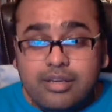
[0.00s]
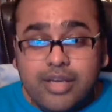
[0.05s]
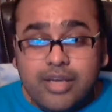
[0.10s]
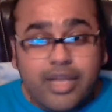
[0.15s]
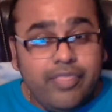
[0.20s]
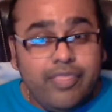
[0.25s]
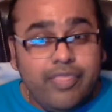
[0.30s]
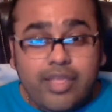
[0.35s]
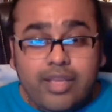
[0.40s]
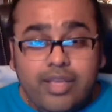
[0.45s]

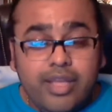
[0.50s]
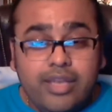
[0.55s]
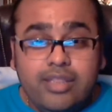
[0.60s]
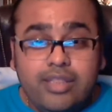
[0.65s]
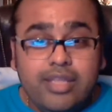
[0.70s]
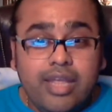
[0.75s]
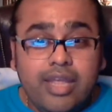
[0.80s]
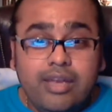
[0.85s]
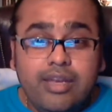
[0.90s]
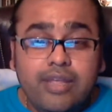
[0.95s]
And
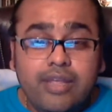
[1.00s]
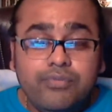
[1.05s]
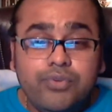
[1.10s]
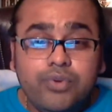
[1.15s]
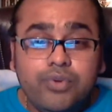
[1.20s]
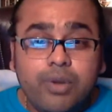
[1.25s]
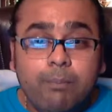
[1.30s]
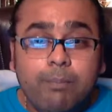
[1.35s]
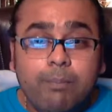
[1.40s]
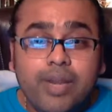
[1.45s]
then if you
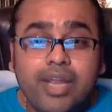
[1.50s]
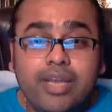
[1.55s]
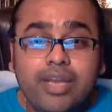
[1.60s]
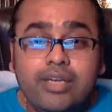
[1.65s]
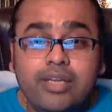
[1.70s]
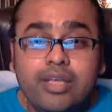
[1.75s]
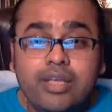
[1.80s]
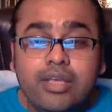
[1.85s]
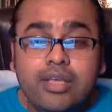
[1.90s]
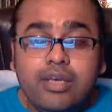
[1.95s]

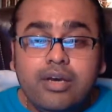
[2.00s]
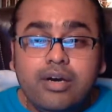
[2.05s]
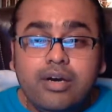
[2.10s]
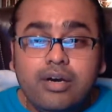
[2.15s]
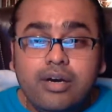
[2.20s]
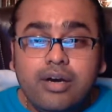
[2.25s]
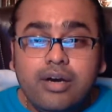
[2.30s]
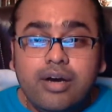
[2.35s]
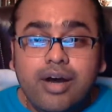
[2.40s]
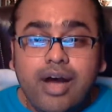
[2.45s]
complain,
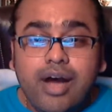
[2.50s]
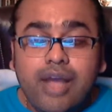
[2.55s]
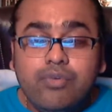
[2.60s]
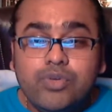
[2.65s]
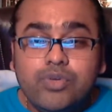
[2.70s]
I